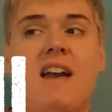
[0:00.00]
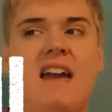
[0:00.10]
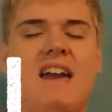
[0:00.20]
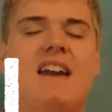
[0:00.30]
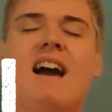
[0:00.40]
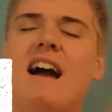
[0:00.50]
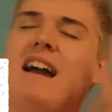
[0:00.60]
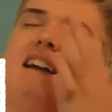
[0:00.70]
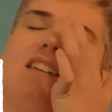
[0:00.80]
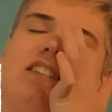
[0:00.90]
Hey
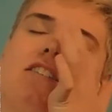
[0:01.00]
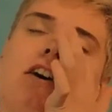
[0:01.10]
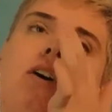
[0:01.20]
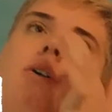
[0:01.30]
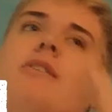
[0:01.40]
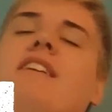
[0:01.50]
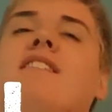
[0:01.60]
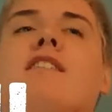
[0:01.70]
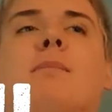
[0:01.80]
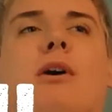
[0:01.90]
guys, so
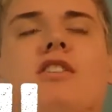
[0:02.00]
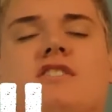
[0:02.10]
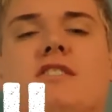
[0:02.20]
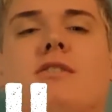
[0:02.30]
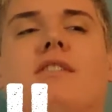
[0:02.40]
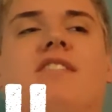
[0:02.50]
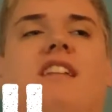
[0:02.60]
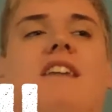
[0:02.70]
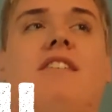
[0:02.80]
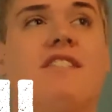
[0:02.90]
this is part 2 of the
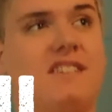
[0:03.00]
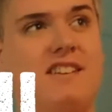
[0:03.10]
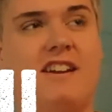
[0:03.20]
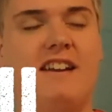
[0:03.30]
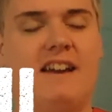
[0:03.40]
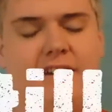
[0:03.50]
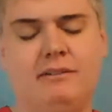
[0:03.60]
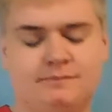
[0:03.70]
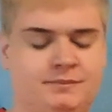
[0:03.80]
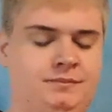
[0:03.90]
life of a CNA,
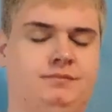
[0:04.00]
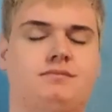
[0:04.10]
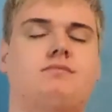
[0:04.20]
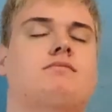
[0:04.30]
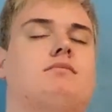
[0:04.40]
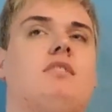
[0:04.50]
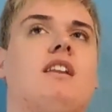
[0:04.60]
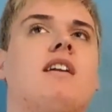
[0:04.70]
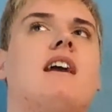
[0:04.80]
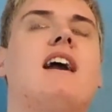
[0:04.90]

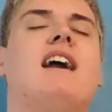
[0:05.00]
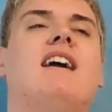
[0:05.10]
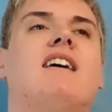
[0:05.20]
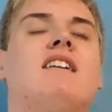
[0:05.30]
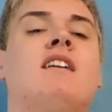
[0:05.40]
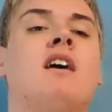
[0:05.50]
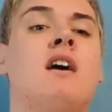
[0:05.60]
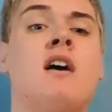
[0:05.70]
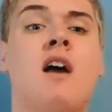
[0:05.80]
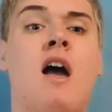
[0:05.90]
and
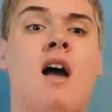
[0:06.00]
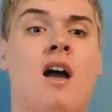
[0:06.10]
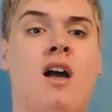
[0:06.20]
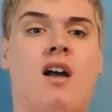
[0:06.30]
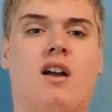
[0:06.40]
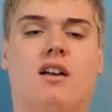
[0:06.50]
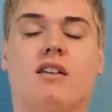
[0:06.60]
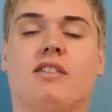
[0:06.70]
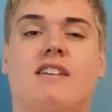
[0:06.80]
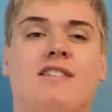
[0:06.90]

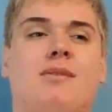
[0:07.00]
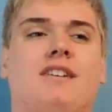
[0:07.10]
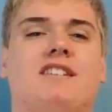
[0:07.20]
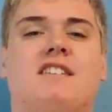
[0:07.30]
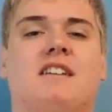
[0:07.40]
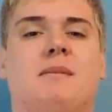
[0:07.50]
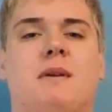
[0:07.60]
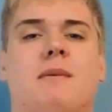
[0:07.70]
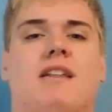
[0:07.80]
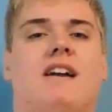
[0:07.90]
this one's just going to
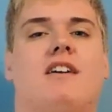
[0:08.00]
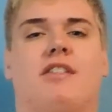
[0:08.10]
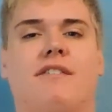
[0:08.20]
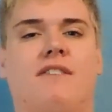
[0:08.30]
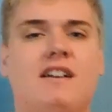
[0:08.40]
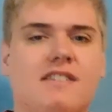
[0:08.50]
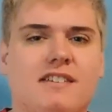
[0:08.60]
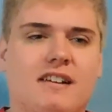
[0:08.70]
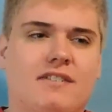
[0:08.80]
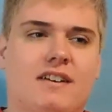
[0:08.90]
be about like all the fun
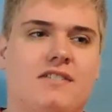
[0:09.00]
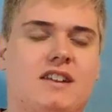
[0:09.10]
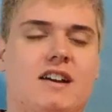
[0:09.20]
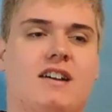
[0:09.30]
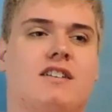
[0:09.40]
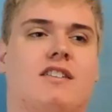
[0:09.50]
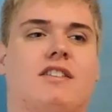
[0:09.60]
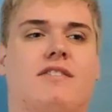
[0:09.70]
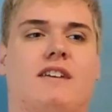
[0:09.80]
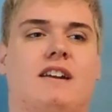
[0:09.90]
stuff I've done, all
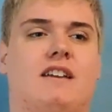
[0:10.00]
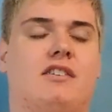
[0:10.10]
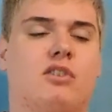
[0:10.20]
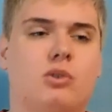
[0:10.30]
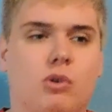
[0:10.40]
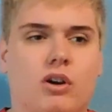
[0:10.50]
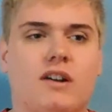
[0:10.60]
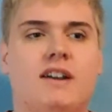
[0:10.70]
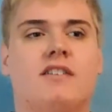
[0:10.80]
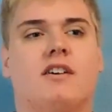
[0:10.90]
the funny
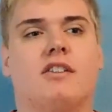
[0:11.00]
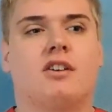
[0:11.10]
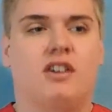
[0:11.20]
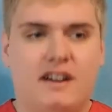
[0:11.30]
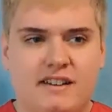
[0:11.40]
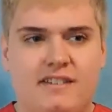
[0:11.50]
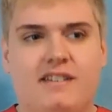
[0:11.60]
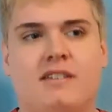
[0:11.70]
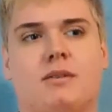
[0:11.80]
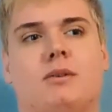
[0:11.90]
stories, all the
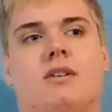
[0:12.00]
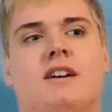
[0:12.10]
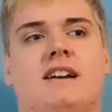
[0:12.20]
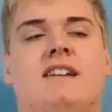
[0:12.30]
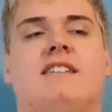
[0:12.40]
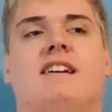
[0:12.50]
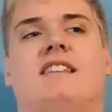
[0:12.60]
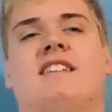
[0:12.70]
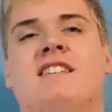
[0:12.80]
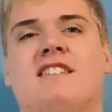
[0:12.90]
crazy stories. Like
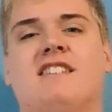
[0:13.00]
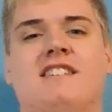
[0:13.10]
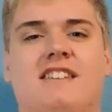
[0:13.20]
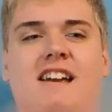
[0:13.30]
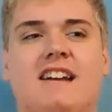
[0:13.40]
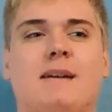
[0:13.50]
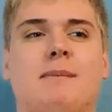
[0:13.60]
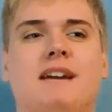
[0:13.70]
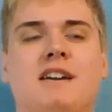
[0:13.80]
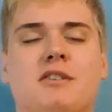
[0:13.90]
this is just like a
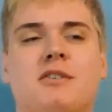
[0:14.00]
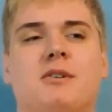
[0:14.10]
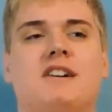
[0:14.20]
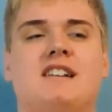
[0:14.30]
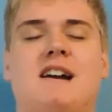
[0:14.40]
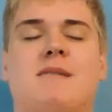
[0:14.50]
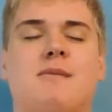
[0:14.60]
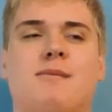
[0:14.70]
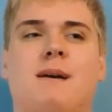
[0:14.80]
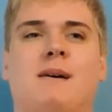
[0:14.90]
big huge story
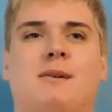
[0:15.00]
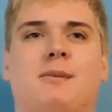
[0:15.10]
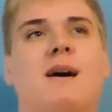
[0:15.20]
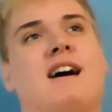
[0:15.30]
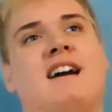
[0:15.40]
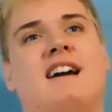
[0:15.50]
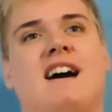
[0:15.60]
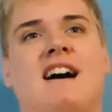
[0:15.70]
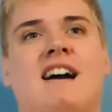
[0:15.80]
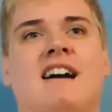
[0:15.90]
time about why
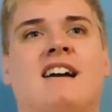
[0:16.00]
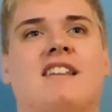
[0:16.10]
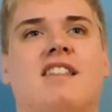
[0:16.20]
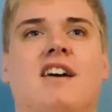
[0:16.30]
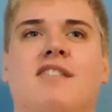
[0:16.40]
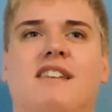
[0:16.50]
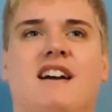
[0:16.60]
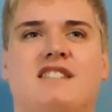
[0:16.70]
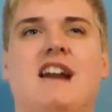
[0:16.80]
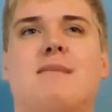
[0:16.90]
I love
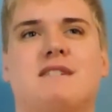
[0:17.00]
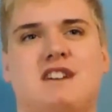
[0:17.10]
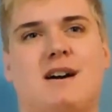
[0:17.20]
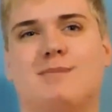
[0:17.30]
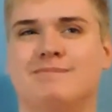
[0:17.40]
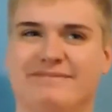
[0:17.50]
/ hate my job.